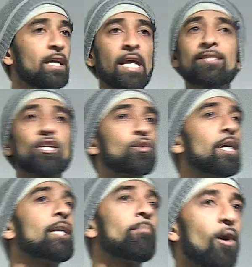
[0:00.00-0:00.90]
it's
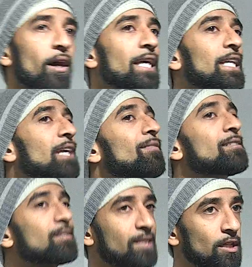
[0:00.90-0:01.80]
agreed upon that even
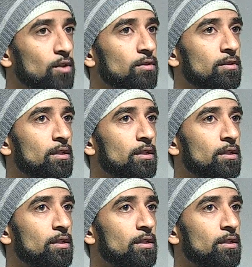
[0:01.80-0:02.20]
still,